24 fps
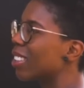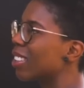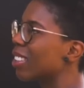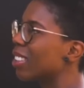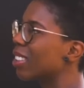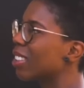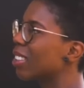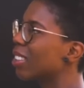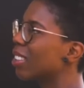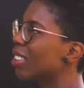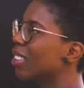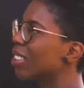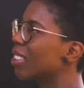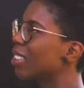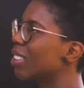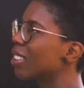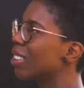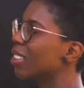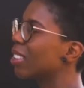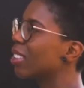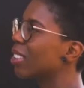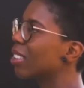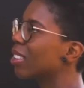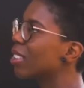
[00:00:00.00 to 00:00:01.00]

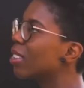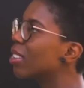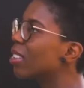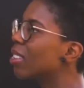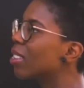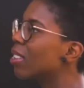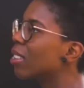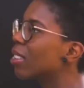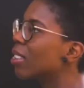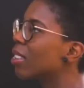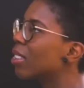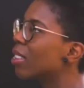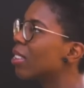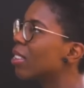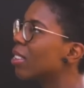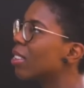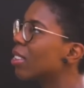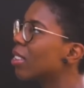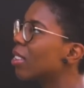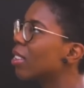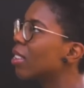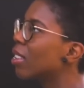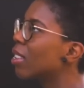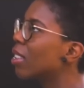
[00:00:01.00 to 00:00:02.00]

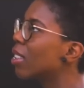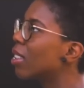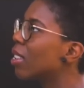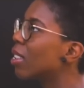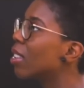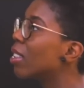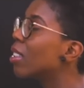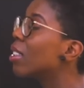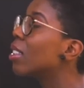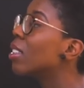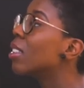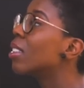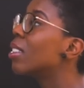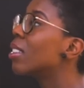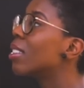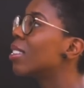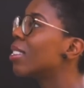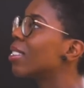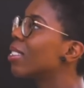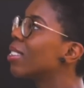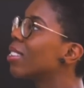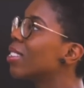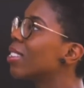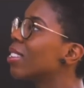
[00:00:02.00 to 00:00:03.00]

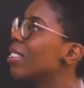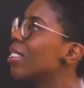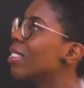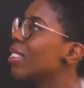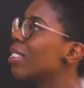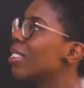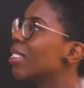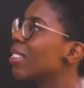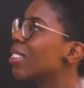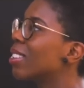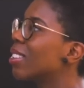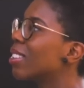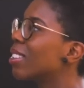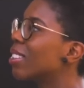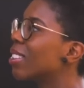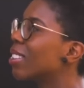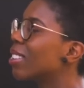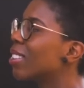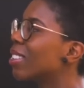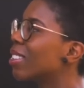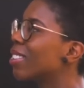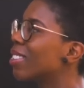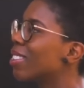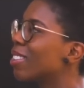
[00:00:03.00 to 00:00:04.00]

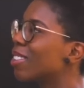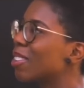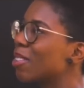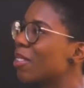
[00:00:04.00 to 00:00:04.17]
(not speaking)